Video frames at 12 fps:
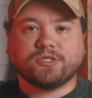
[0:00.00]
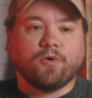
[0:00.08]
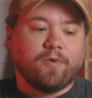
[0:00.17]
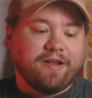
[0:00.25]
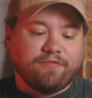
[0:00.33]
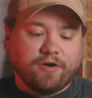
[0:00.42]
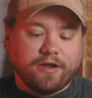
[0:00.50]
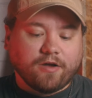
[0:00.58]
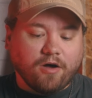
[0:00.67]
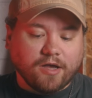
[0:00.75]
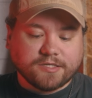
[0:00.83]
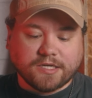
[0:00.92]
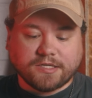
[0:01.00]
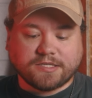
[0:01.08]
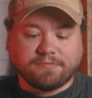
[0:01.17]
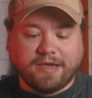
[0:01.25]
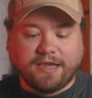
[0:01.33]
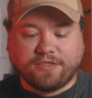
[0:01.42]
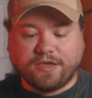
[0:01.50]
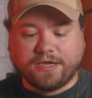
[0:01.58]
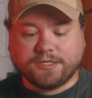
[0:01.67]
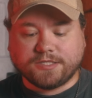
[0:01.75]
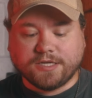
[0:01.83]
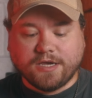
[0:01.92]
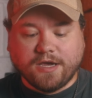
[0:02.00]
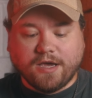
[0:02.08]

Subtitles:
So whatever it costs us to make these,